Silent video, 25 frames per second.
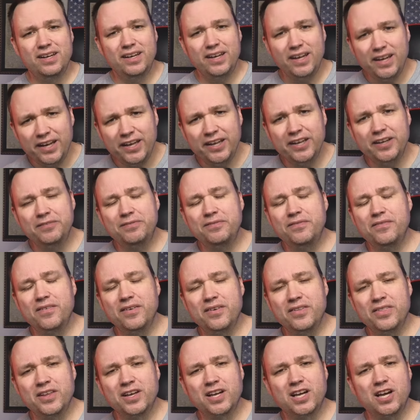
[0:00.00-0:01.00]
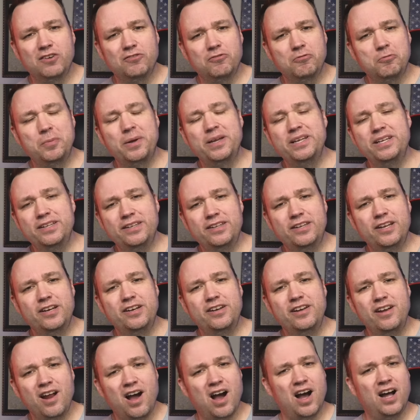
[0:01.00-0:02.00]
if the government did
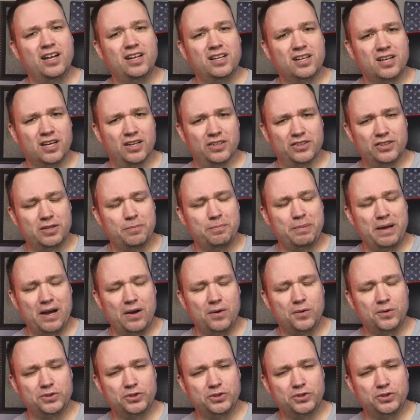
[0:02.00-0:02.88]
not cut the power